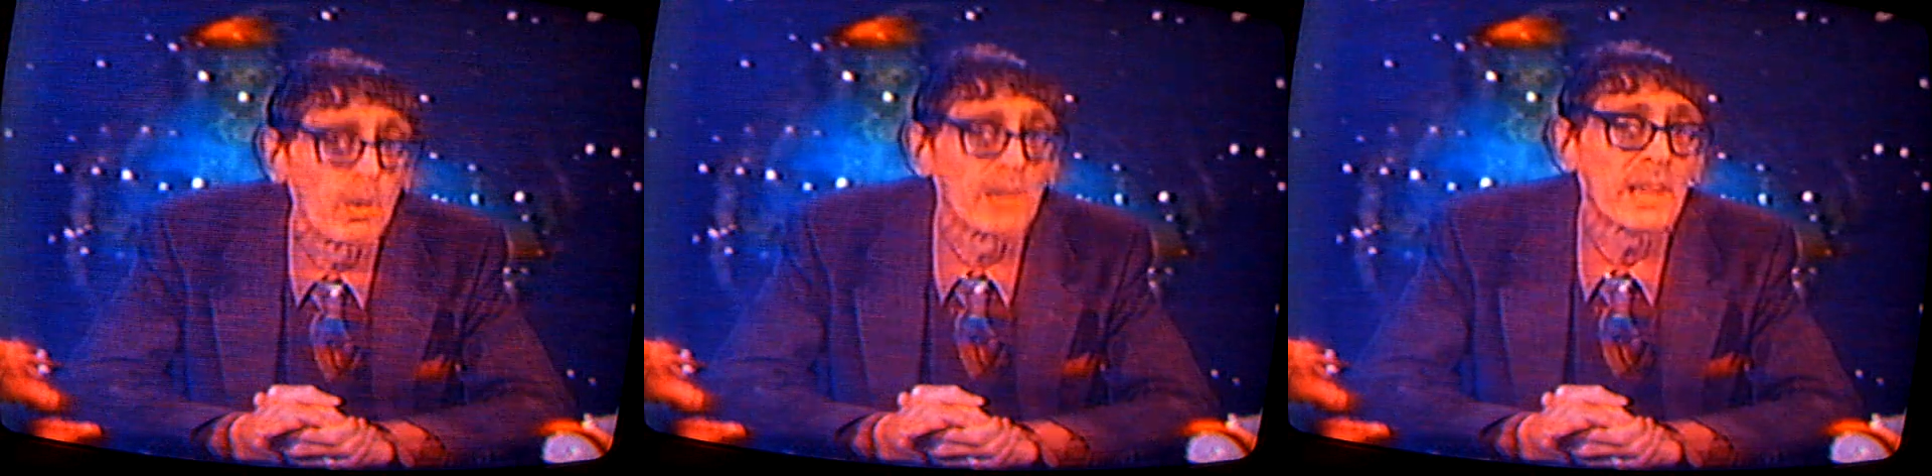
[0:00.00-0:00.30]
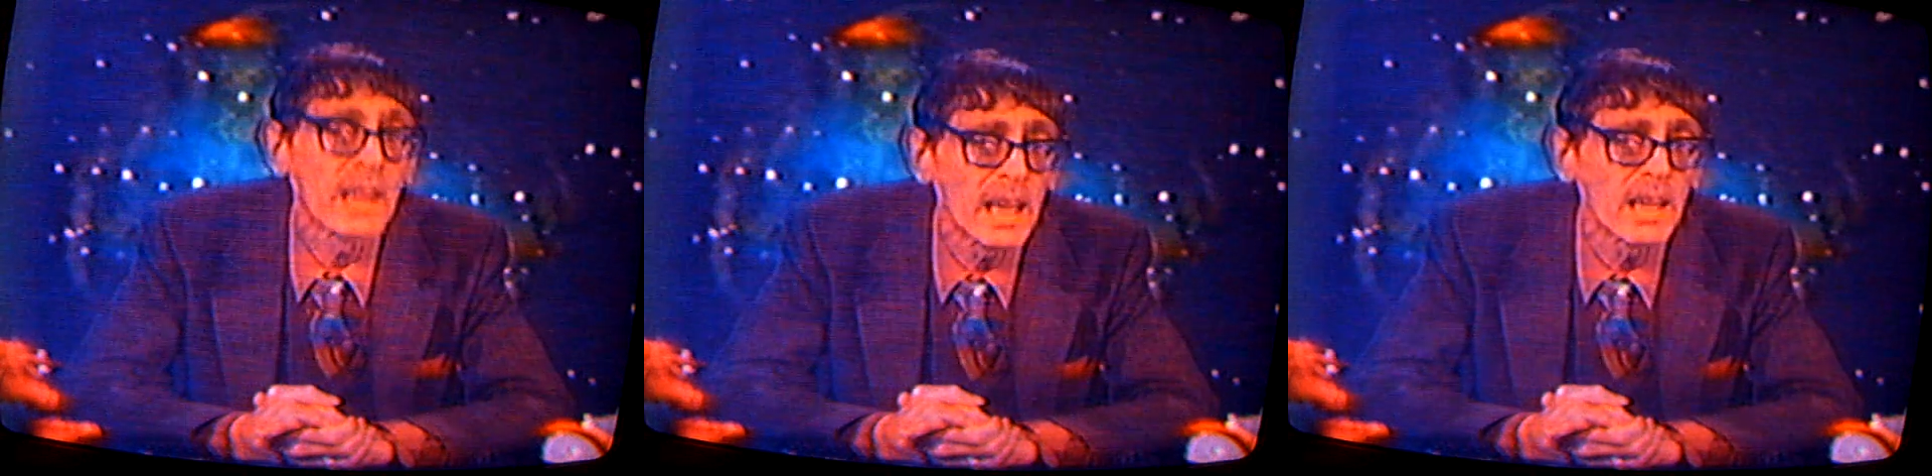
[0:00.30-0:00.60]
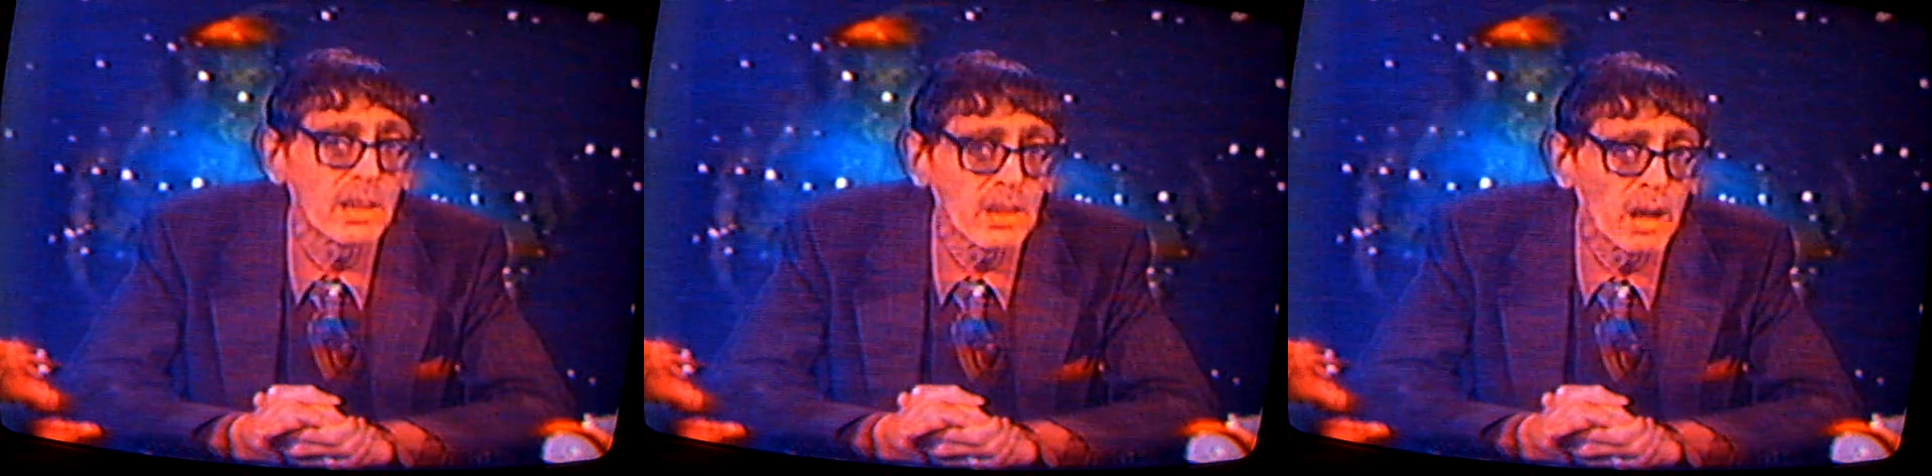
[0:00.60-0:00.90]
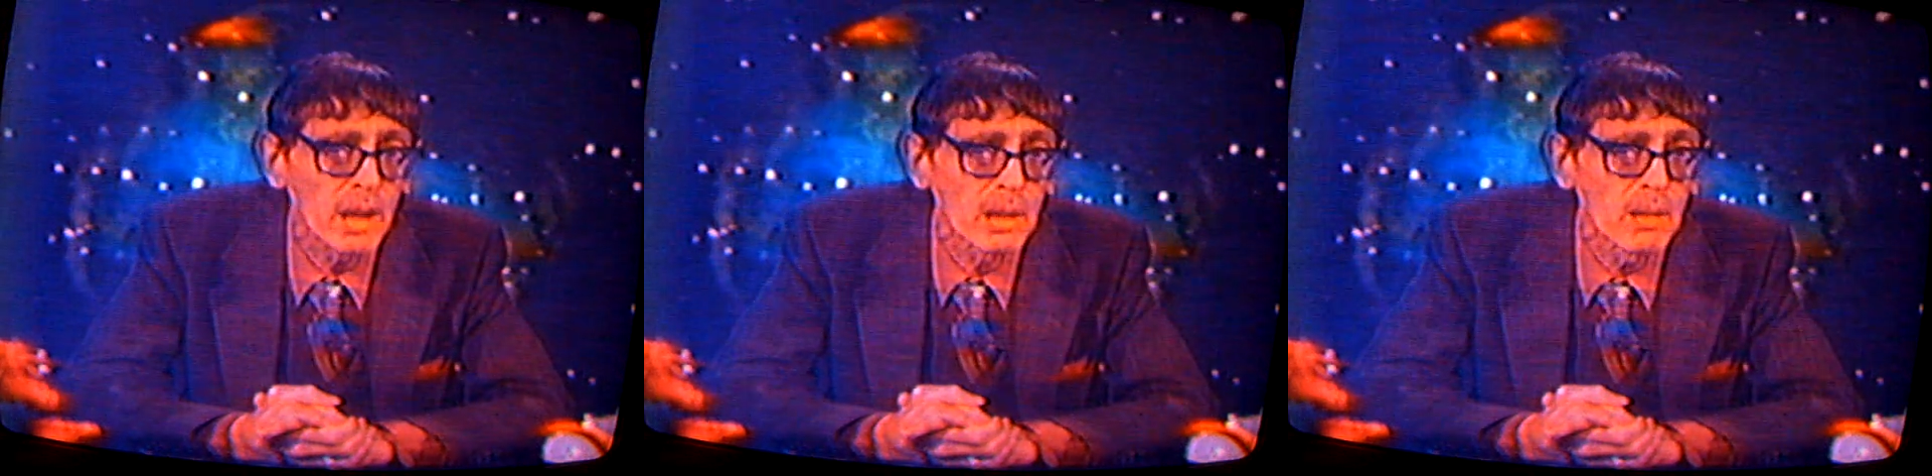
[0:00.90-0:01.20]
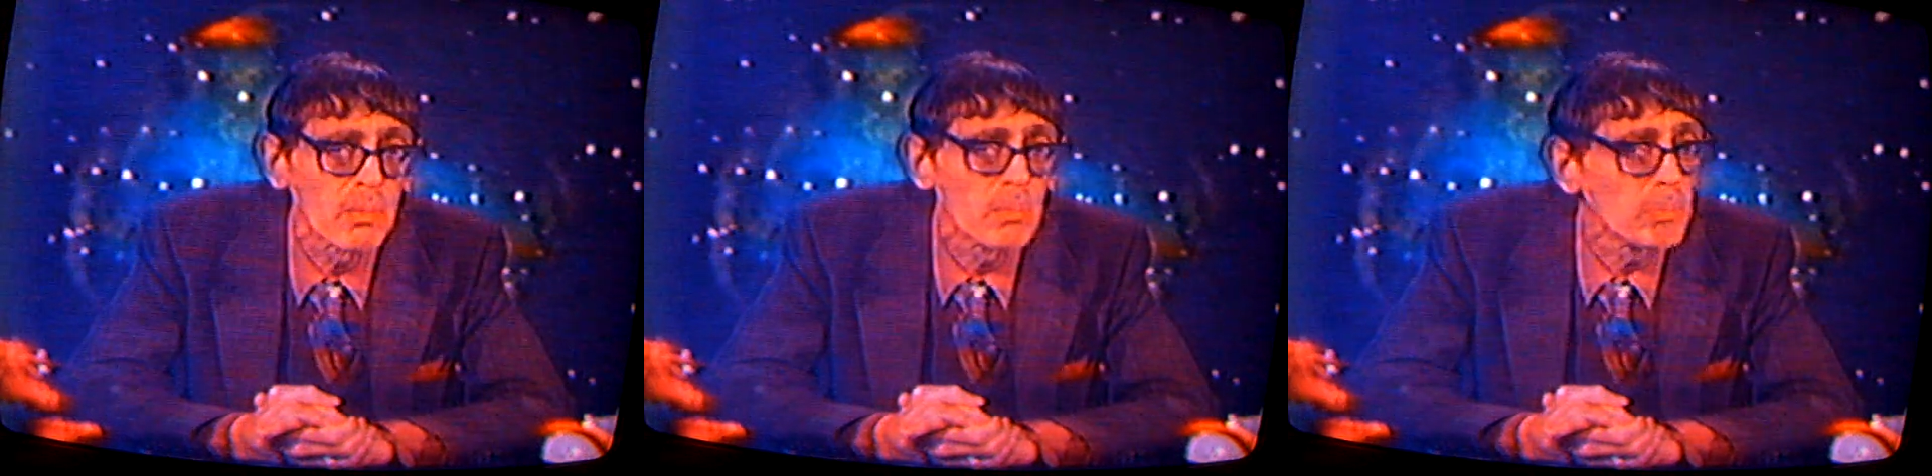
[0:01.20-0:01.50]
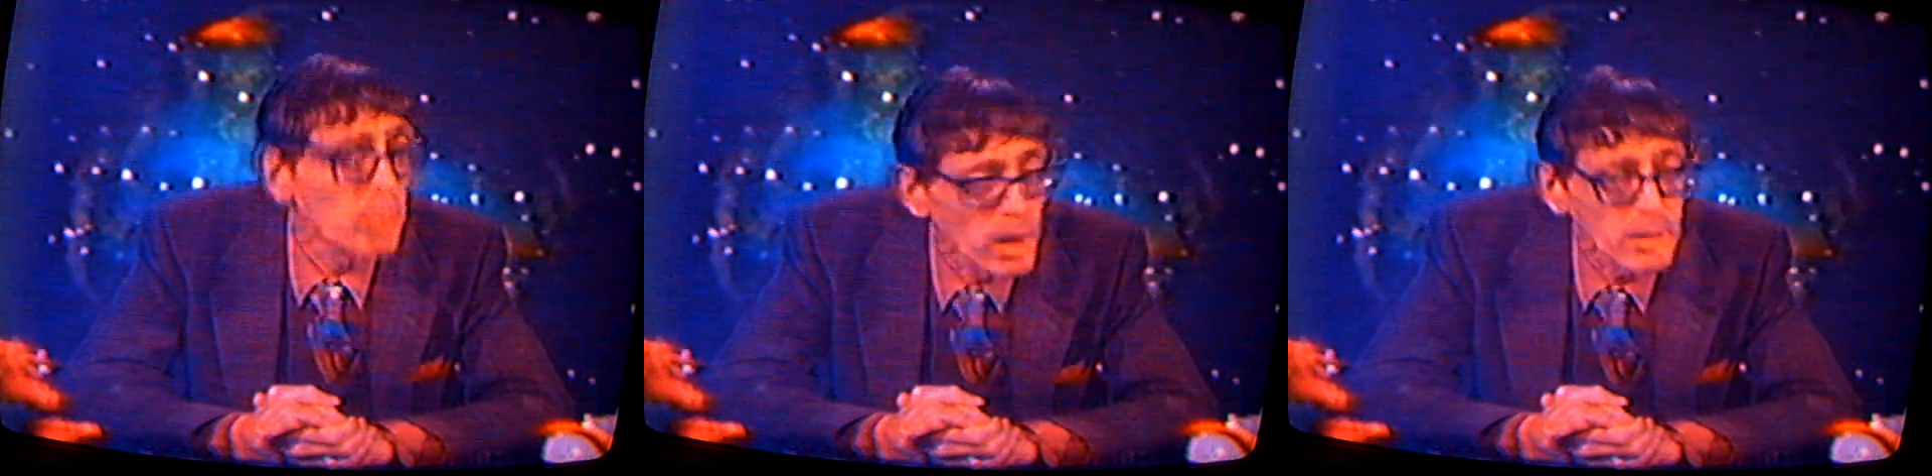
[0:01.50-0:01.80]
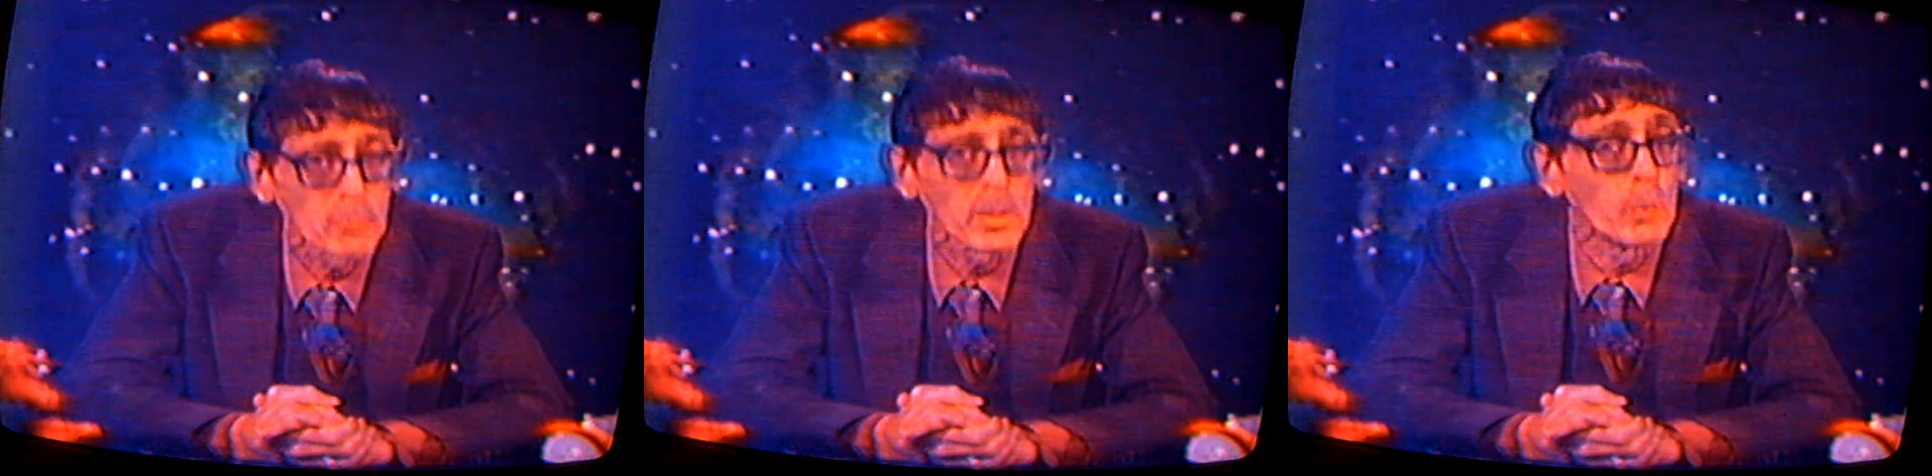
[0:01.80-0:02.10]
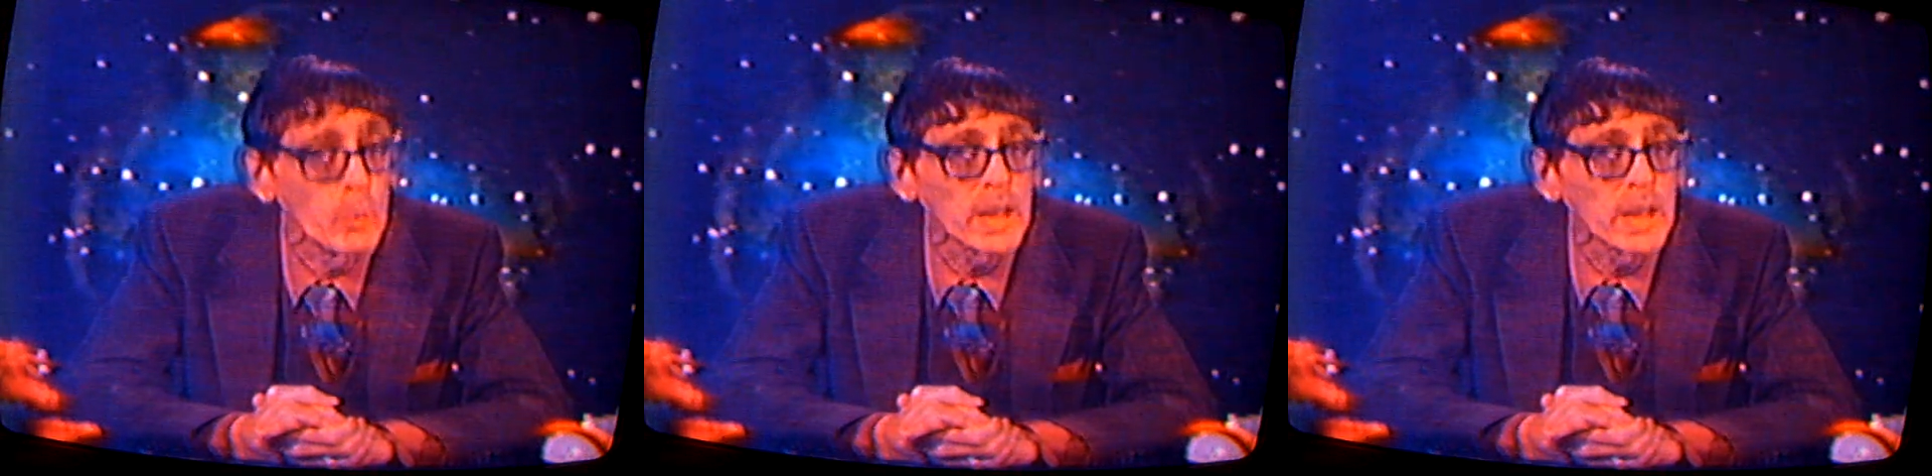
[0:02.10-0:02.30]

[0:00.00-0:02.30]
Was King Tut possibly